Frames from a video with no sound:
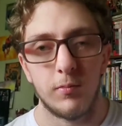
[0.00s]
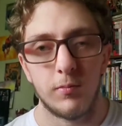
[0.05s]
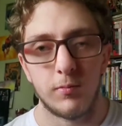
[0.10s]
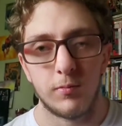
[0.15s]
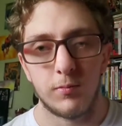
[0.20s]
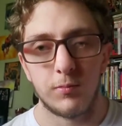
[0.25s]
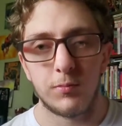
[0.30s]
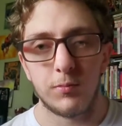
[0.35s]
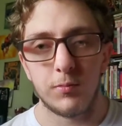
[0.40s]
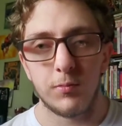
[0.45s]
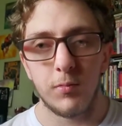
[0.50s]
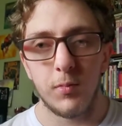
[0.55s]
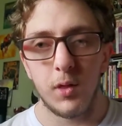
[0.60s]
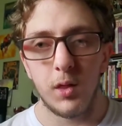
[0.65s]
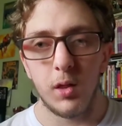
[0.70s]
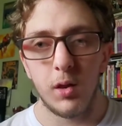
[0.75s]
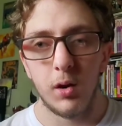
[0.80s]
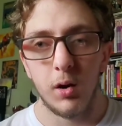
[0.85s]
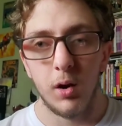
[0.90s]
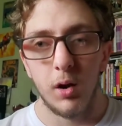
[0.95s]

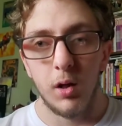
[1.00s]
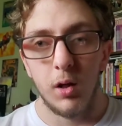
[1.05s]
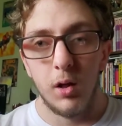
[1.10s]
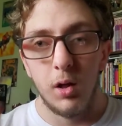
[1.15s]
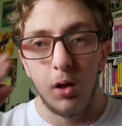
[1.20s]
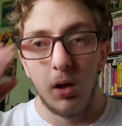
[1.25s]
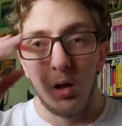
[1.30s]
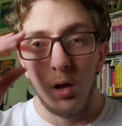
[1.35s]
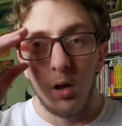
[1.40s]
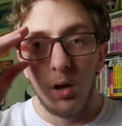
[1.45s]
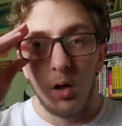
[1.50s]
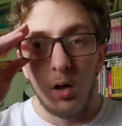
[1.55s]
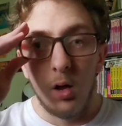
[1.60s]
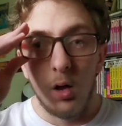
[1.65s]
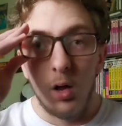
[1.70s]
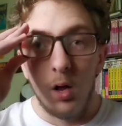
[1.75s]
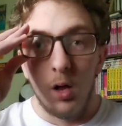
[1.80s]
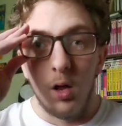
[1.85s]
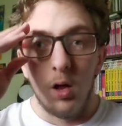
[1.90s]
[no speech]